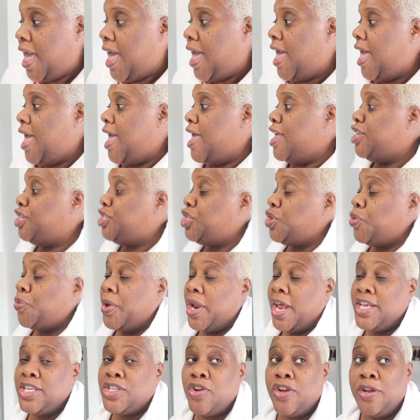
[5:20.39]
And so when
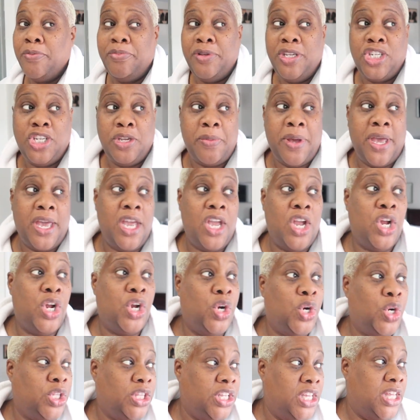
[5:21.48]
I started bleaching my hair
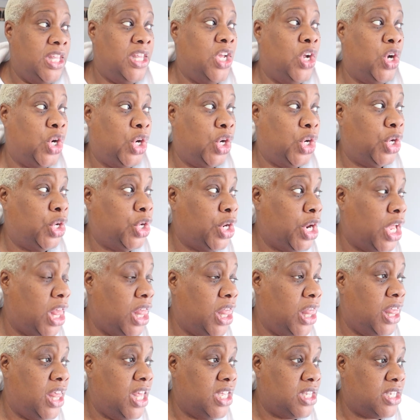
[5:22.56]
earlier
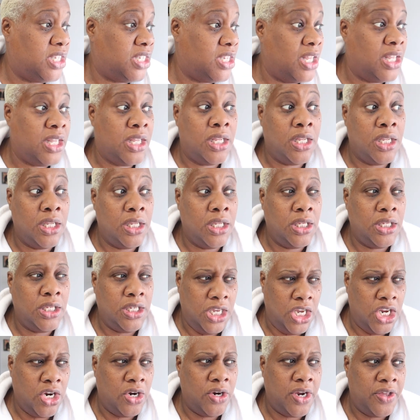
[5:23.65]
this
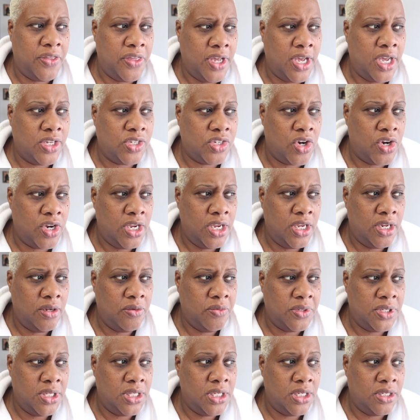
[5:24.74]
year, I think I started,
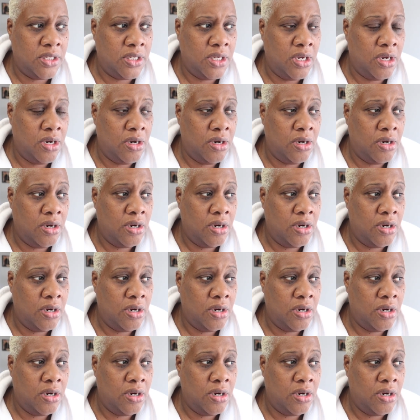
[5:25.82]
was it this year?